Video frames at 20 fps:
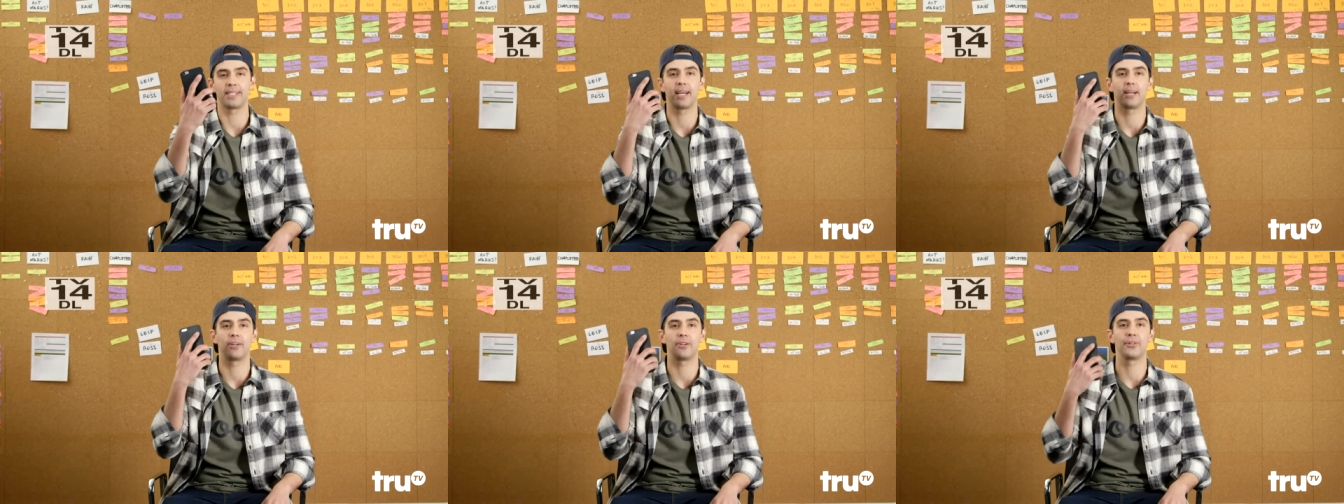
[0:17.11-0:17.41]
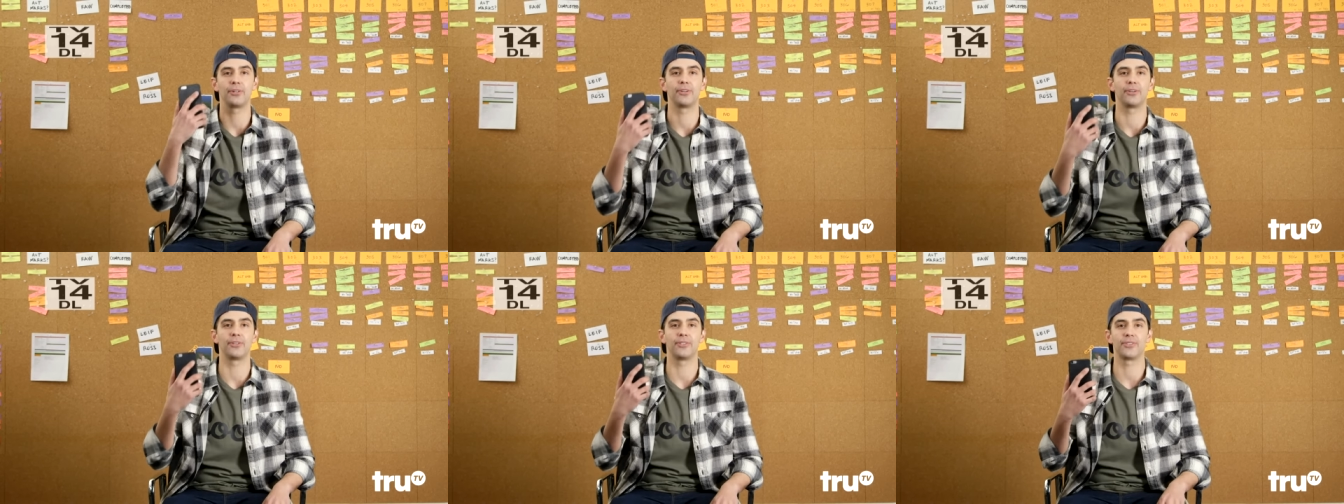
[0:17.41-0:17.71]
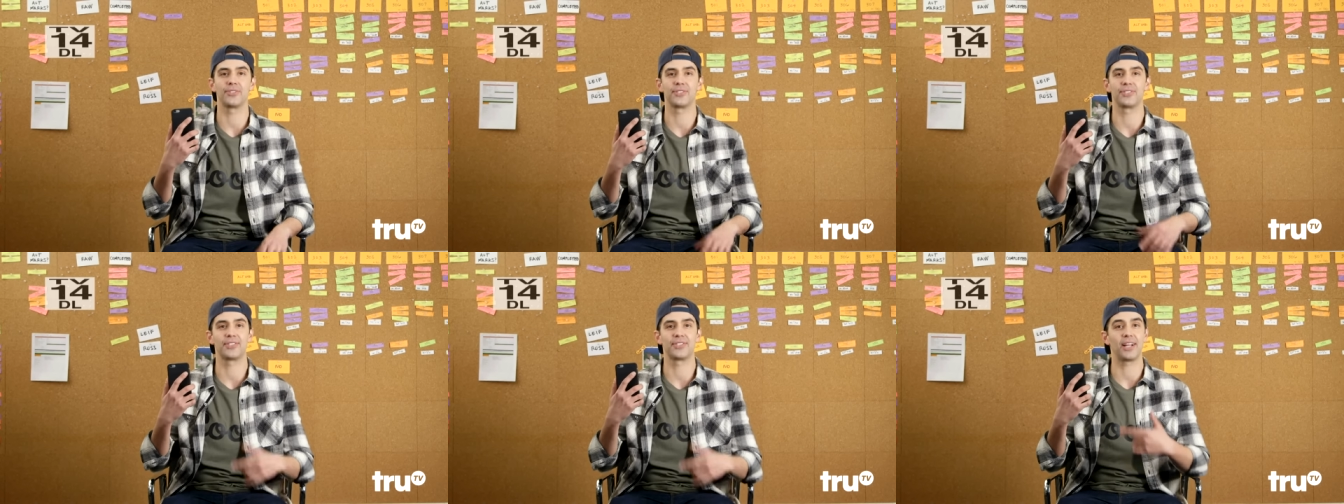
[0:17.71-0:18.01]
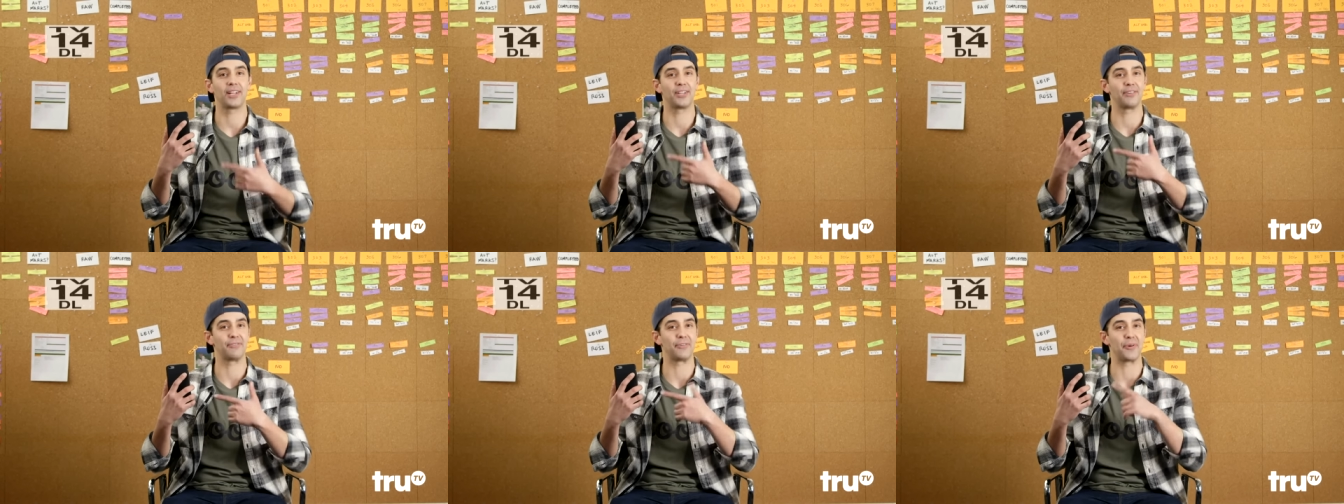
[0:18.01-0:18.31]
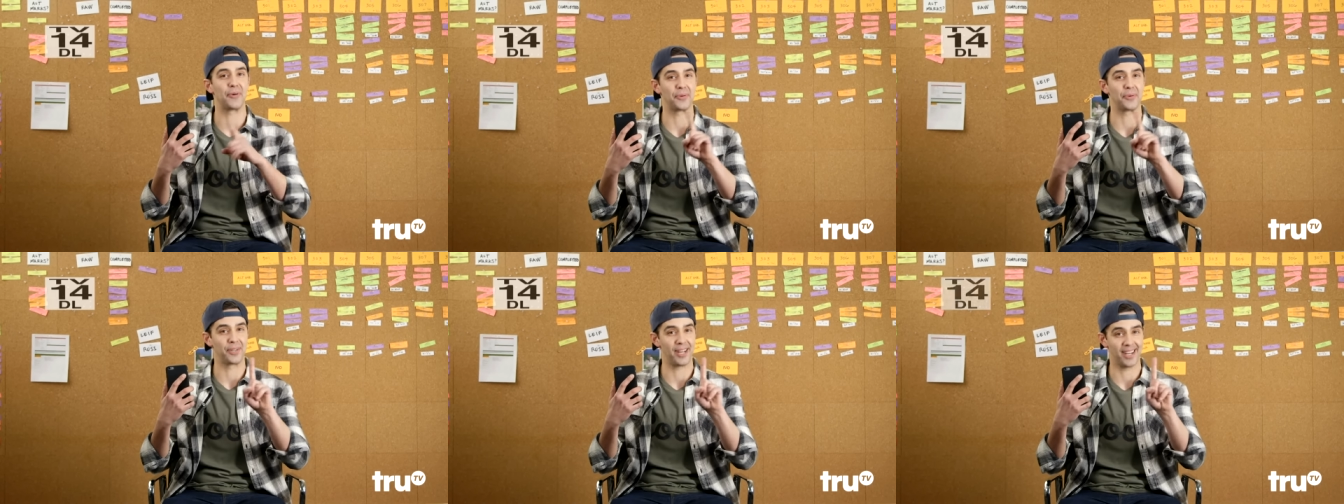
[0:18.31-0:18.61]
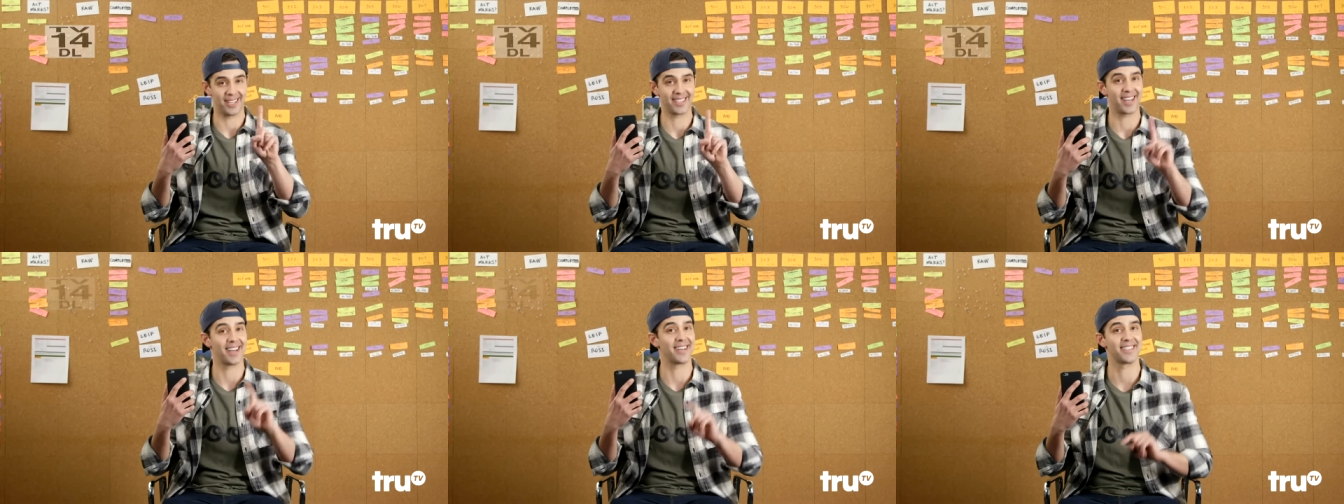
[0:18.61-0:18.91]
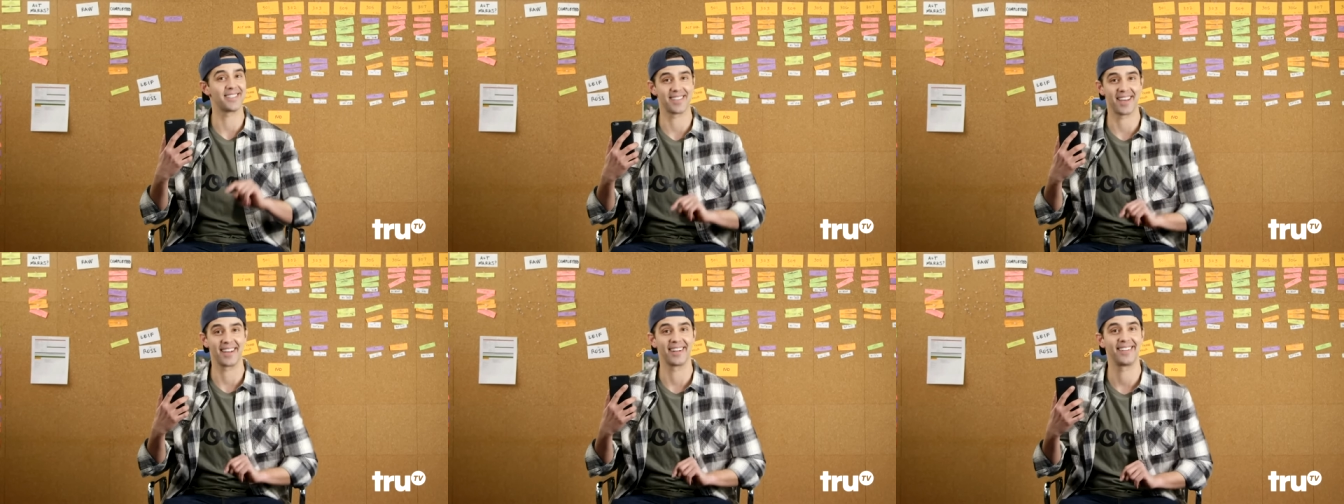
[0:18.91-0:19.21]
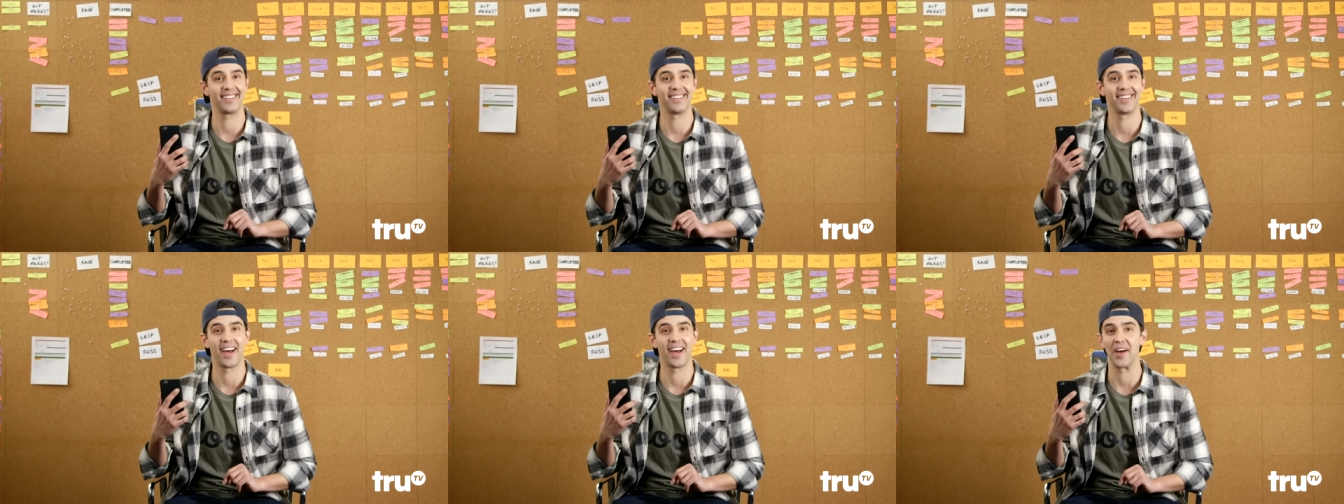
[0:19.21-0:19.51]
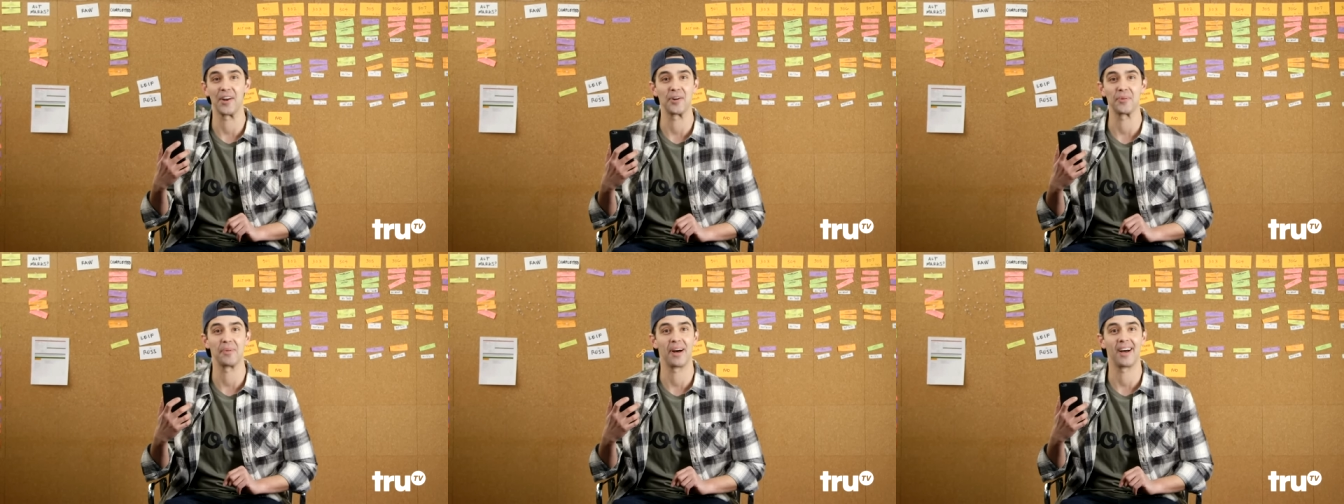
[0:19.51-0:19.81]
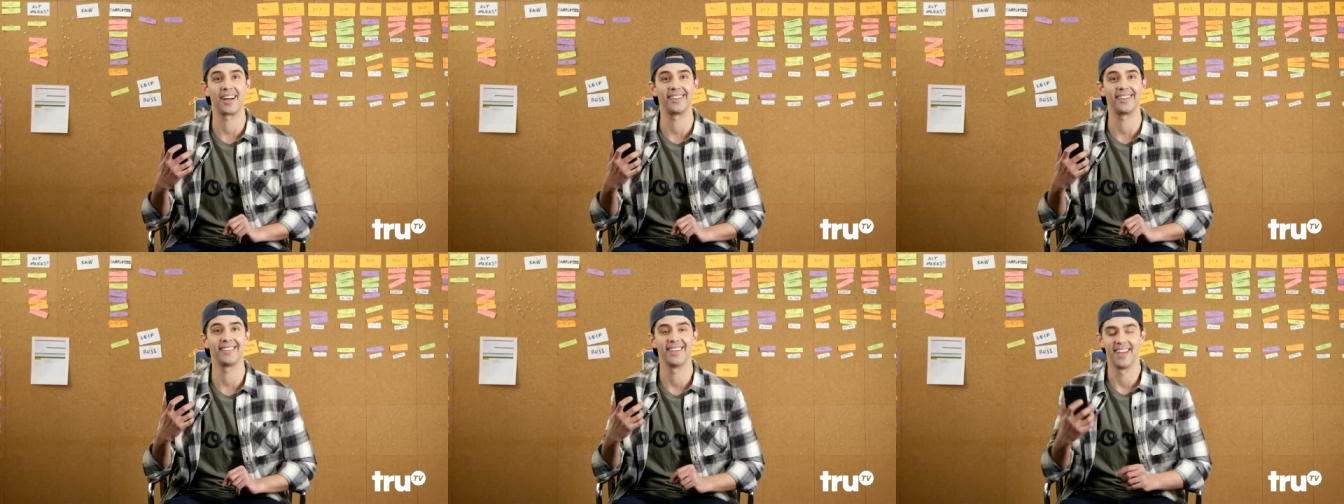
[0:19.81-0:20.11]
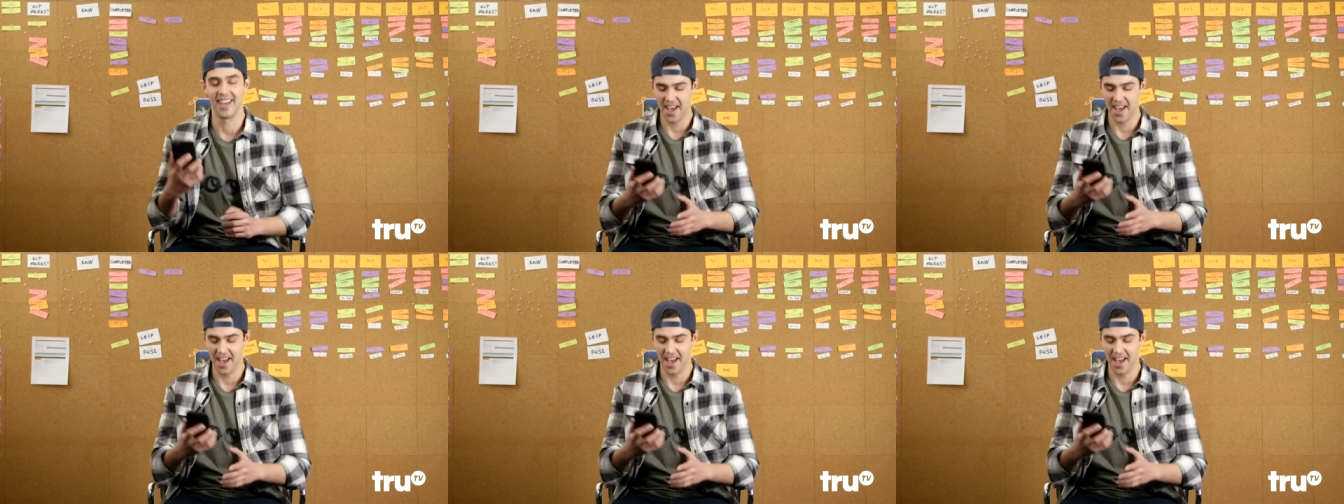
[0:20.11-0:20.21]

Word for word: cellular cellophone. Yes, I said it. I don't mind.